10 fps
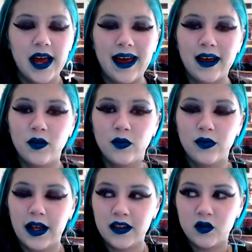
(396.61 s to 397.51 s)
and
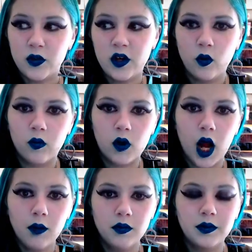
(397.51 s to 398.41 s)
next week we'll
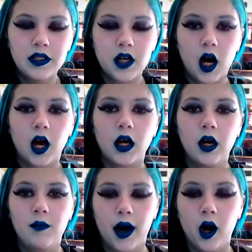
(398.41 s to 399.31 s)
probably talk
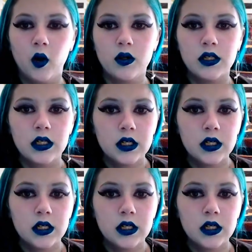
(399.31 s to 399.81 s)
about